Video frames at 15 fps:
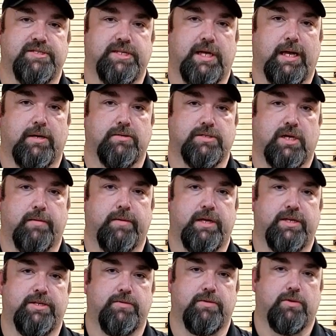Cycles coming
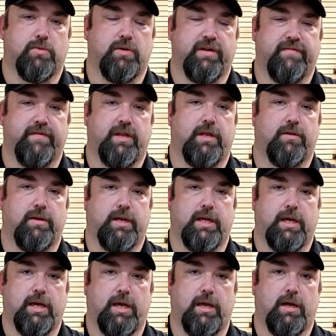at you with a quick video
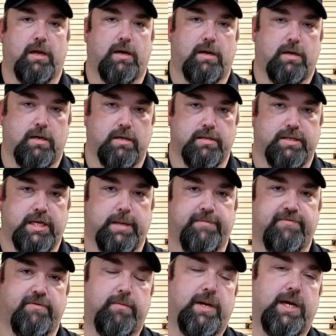today on tips
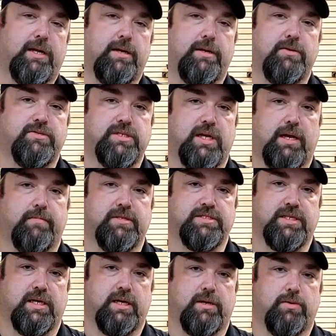for buying a new
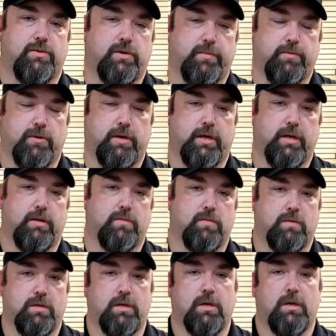side-by-side or a pre-owned
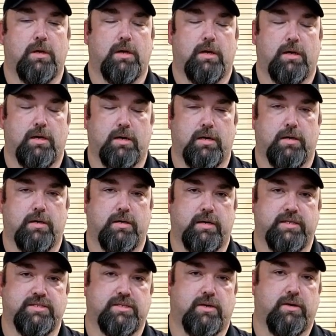one.
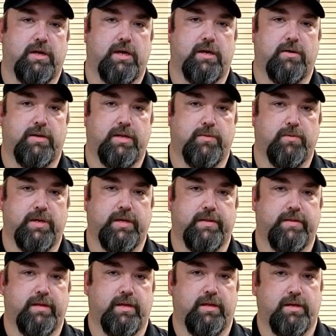Let's start out
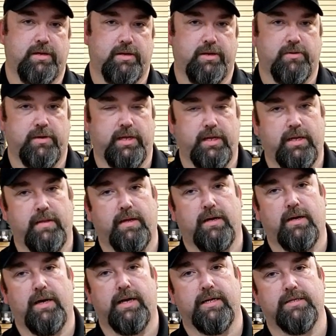with going ahead and hit
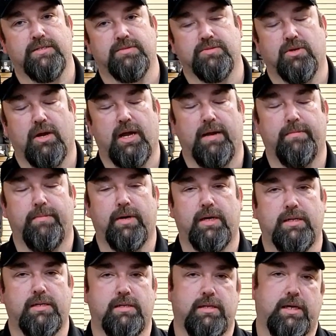that like and subscribe
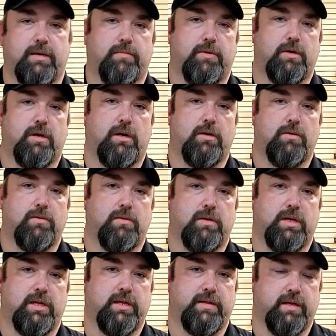button down below
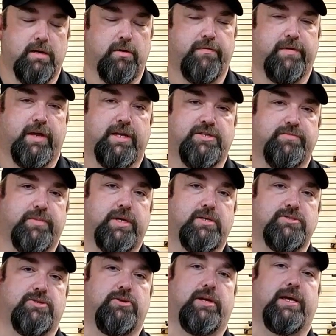and hit that notification
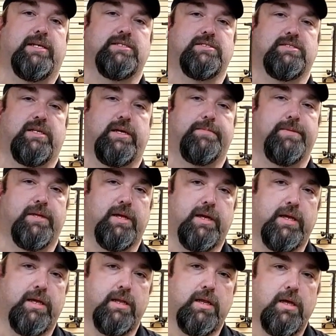bell so you guys can stay up to
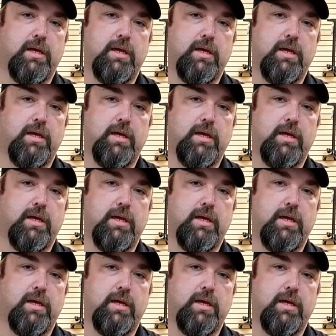date.